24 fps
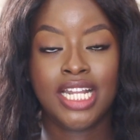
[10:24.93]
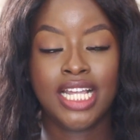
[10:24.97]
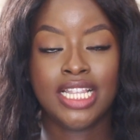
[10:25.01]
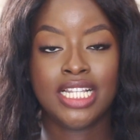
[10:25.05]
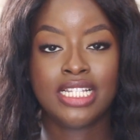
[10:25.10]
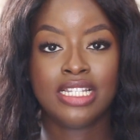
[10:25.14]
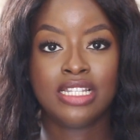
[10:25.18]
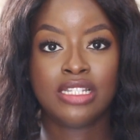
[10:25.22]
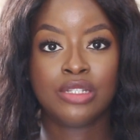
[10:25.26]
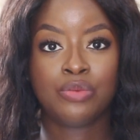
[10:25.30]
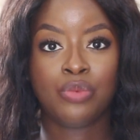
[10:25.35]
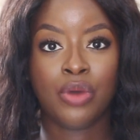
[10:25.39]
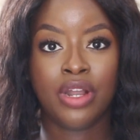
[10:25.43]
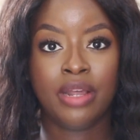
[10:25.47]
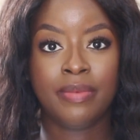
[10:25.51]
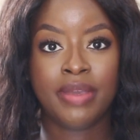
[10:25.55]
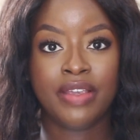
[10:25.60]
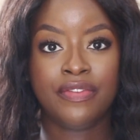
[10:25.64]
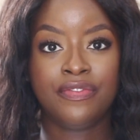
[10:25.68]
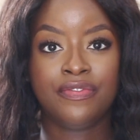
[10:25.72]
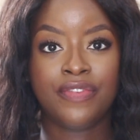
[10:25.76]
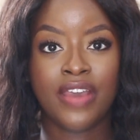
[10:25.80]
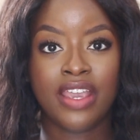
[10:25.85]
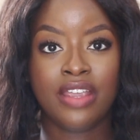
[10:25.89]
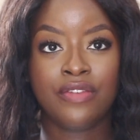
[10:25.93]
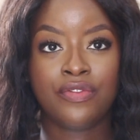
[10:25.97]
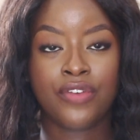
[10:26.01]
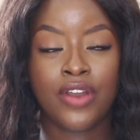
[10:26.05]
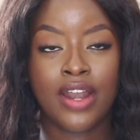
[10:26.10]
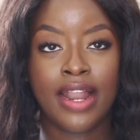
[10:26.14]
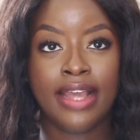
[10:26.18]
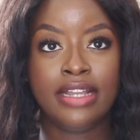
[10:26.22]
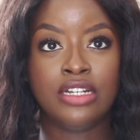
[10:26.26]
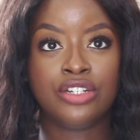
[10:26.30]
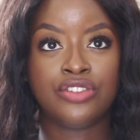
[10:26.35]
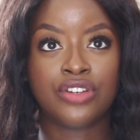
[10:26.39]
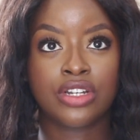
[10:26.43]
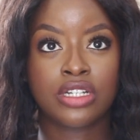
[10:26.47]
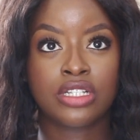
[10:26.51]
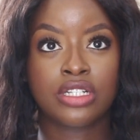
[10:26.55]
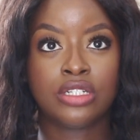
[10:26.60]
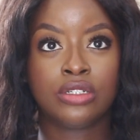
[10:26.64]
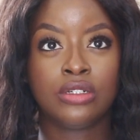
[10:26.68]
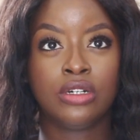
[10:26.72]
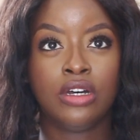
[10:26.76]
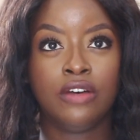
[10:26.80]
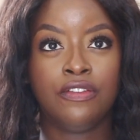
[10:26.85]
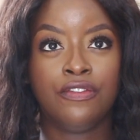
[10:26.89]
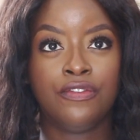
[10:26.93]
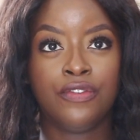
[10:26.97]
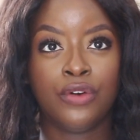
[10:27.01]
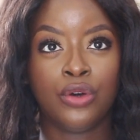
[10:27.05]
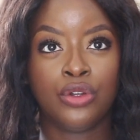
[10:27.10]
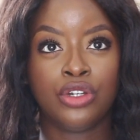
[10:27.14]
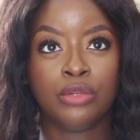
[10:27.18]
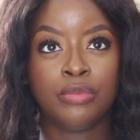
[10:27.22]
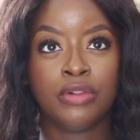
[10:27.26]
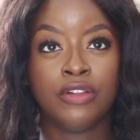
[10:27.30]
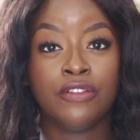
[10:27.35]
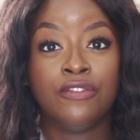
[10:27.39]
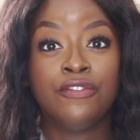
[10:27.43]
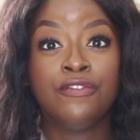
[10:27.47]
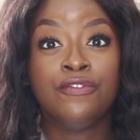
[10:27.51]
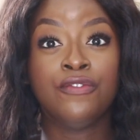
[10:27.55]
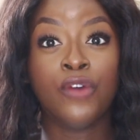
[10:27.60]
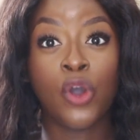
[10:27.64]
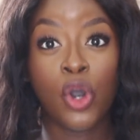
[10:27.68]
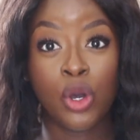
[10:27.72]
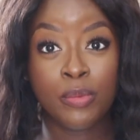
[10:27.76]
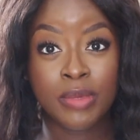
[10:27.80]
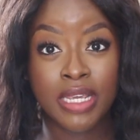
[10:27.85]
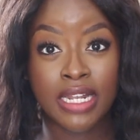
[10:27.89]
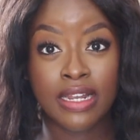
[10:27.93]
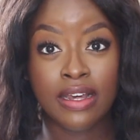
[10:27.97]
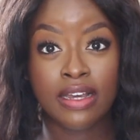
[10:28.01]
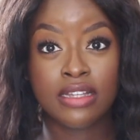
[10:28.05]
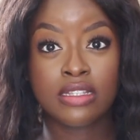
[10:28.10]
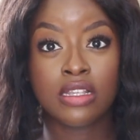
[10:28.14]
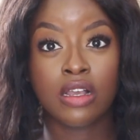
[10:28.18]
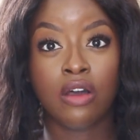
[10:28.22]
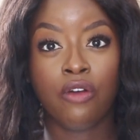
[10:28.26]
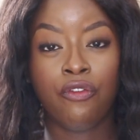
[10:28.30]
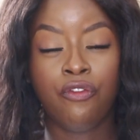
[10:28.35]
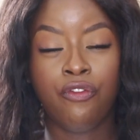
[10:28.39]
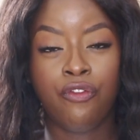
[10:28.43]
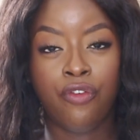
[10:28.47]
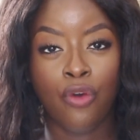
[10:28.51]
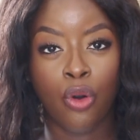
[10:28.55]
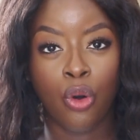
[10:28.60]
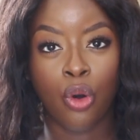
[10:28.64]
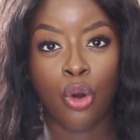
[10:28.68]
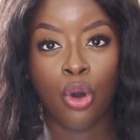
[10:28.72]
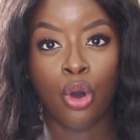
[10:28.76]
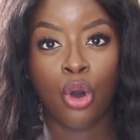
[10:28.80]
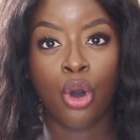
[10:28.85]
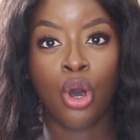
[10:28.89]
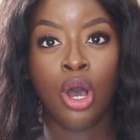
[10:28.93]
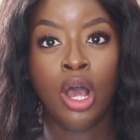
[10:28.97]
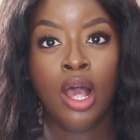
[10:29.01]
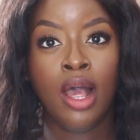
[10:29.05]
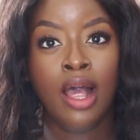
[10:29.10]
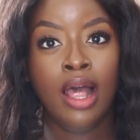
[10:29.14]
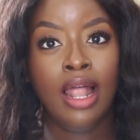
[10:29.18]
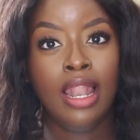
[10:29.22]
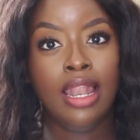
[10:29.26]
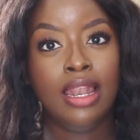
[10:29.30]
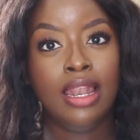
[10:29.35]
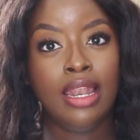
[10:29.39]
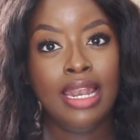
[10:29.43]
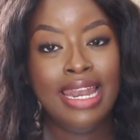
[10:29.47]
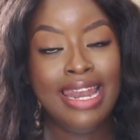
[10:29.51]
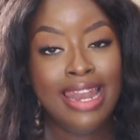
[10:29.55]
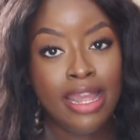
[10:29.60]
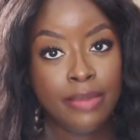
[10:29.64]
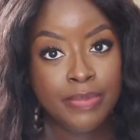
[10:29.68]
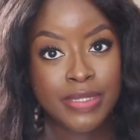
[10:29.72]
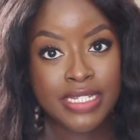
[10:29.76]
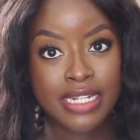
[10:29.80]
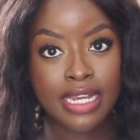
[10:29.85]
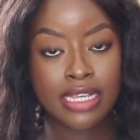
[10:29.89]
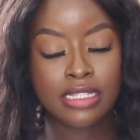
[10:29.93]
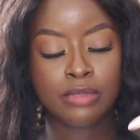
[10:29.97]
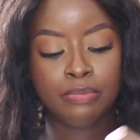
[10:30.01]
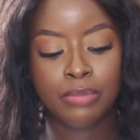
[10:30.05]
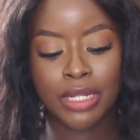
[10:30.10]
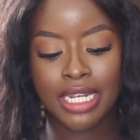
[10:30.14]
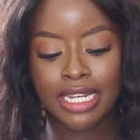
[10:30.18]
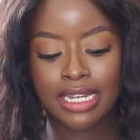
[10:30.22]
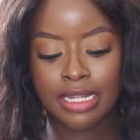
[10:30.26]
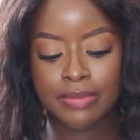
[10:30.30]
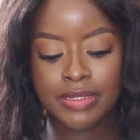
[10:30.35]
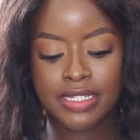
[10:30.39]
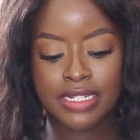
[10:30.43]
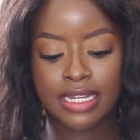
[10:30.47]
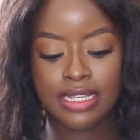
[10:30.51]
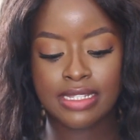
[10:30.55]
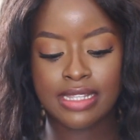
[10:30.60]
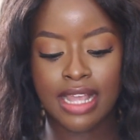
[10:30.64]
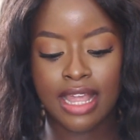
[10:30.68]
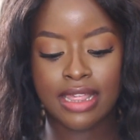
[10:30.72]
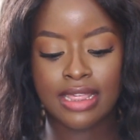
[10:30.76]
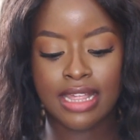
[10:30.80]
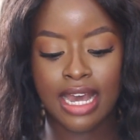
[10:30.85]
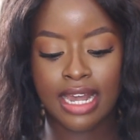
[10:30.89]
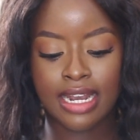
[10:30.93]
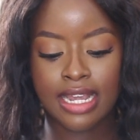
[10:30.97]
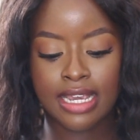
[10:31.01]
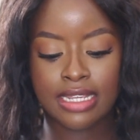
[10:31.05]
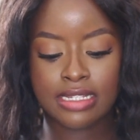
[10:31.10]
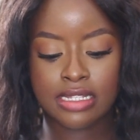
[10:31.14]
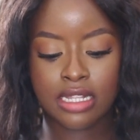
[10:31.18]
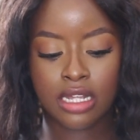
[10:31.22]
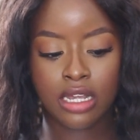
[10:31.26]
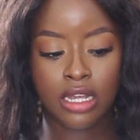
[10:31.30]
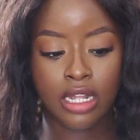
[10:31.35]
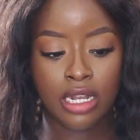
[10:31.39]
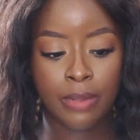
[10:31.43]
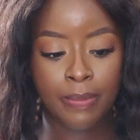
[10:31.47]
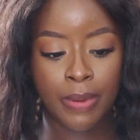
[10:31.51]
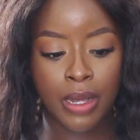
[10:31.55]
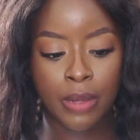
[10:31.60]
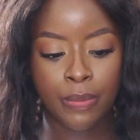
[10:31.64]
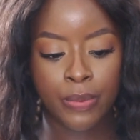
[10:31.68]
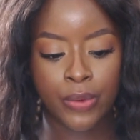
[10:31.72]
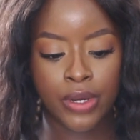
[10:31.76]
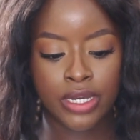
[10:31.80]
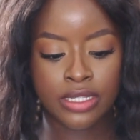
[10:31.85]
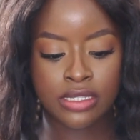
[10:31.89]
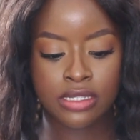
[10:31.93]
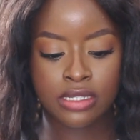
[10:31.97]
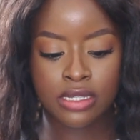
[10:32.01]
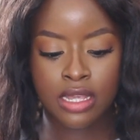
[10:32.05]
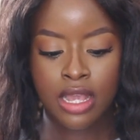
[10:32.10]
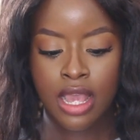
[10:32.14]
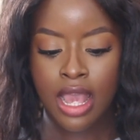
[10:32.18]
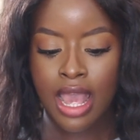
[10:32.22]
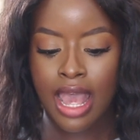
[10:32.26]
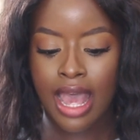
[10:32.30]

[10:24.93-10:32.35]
And this is one of my favorite, like, drugstore affordable formulas for lipsticks, bullet lipsticks, and that is the Colourpop ones.